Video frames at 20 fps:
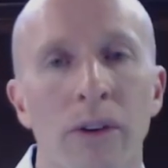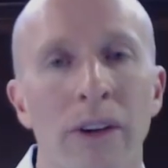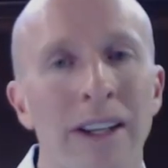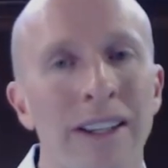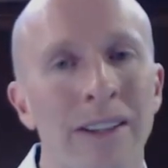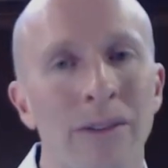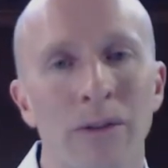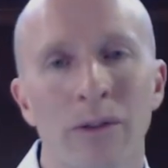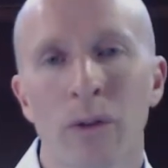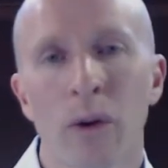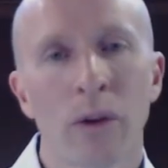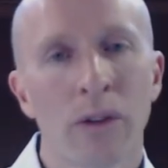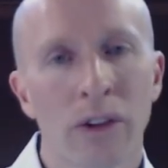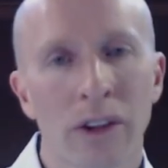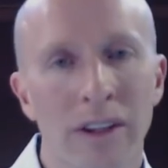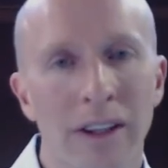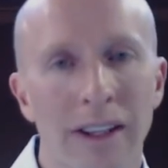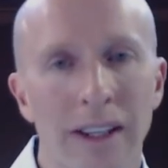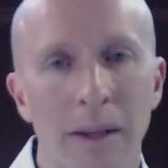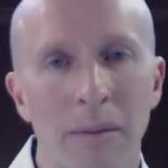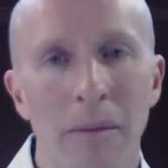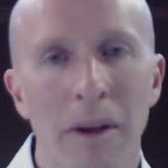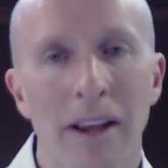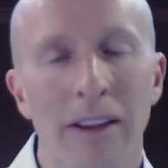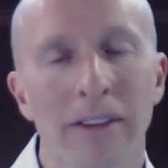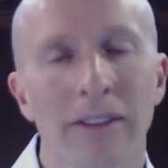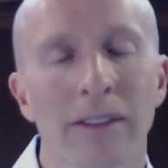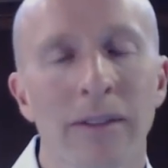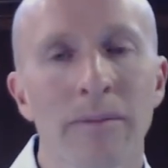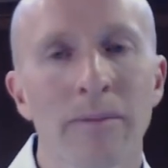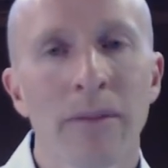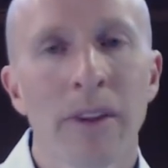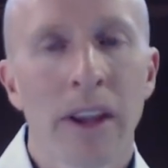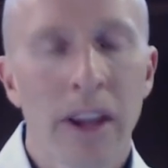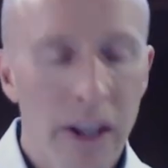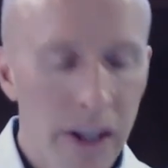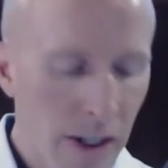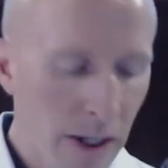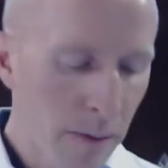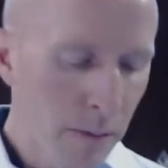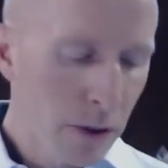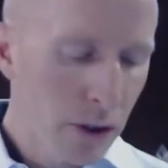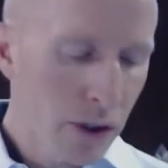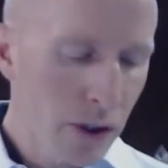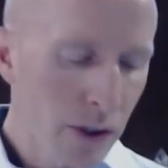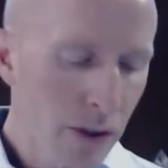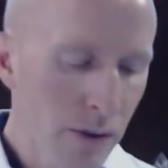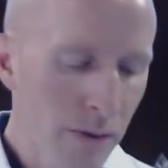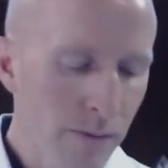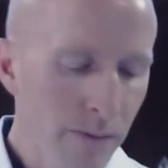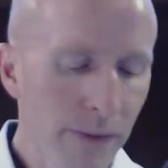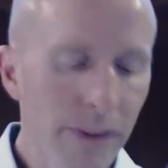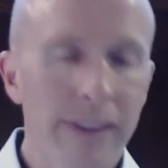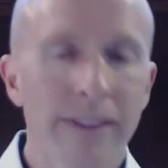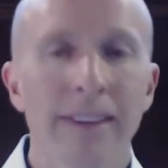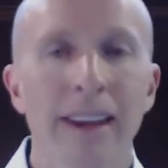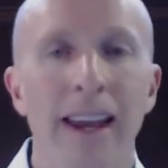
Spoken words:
through and it won't look like a mess. Number 2,